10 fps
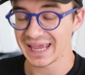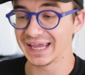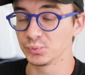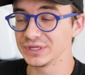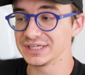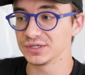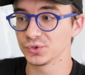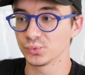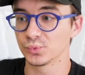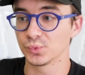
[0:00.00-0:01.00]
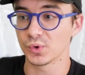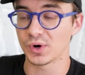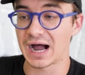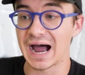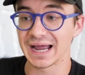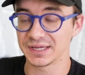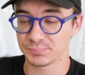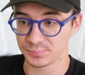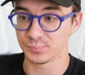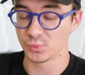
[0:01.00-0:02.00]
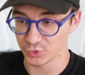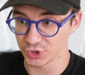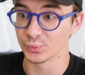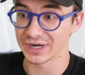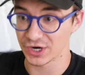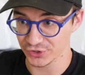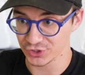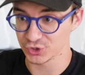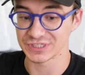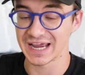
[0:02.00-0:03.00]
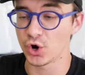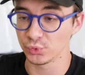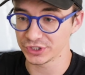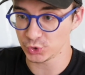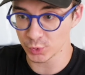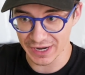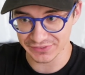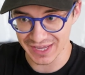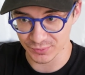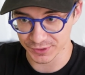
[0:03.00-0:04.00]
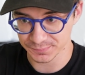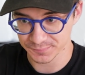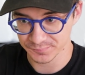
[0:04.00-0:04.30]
And you know, when I heard the news, I only knew about that one.